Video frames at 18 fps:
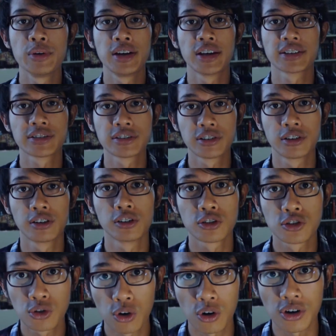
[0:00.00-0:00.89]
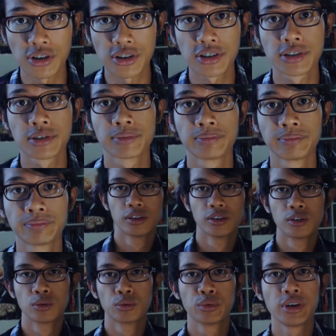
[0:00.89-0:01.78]
an external source.
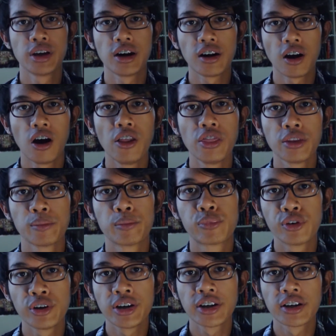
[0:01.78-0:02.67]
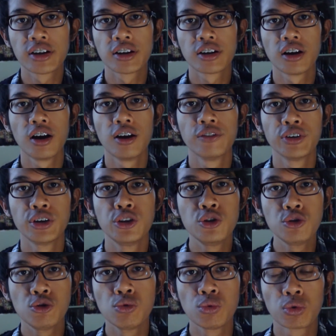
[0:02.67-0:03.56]
We are on the brink of a
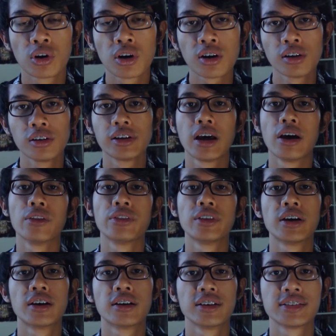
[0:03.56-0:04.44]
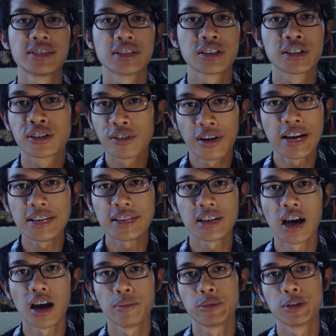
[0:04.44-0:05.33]
new world out there. It's a
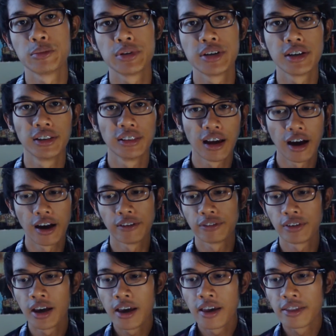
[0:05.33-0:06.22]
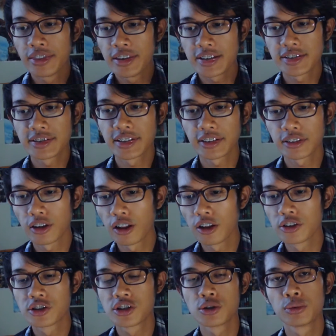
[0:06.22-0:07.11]
great time to be alive. This
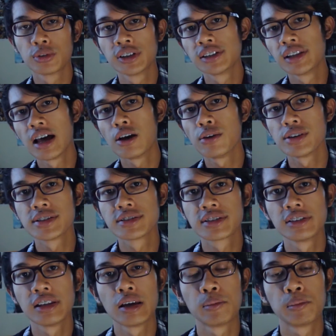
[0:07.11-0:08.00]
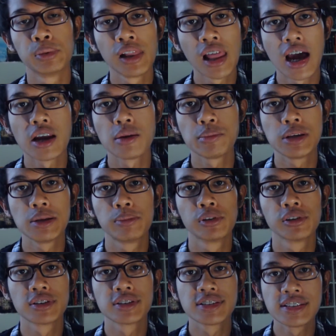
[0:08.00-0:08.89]
technology will allow us to let blind
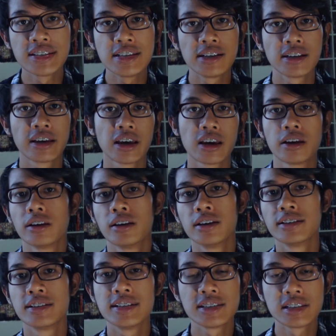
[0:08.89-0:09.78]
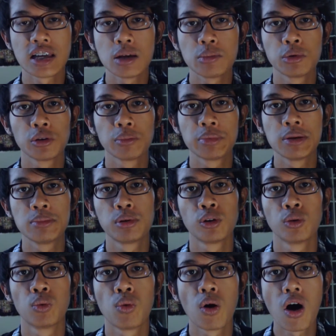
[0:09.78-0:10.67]
people see again, disabled
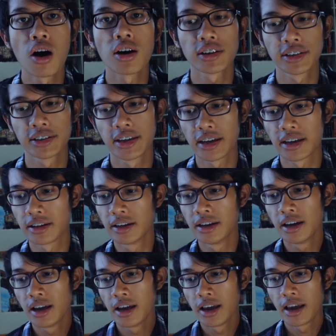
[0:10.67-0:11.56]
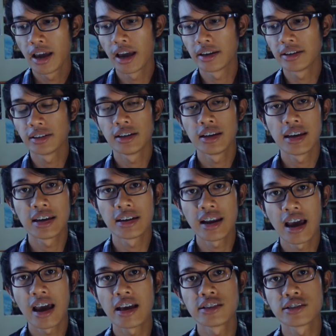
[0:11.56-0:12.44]
people walk again, and
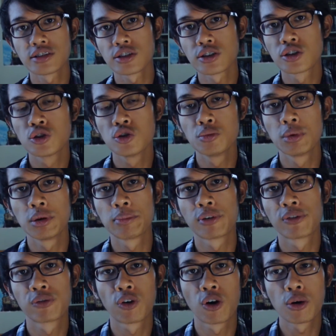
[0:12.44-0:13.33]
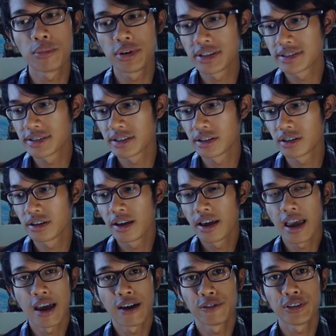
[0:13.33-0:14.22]
enhance human performance in
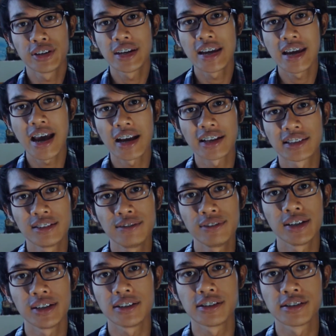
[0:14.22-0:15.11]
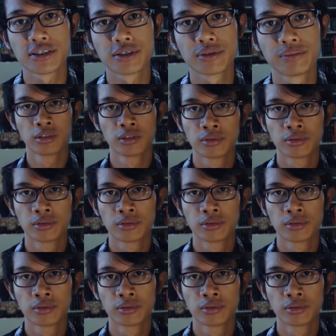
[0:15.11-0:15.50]
everyday activities.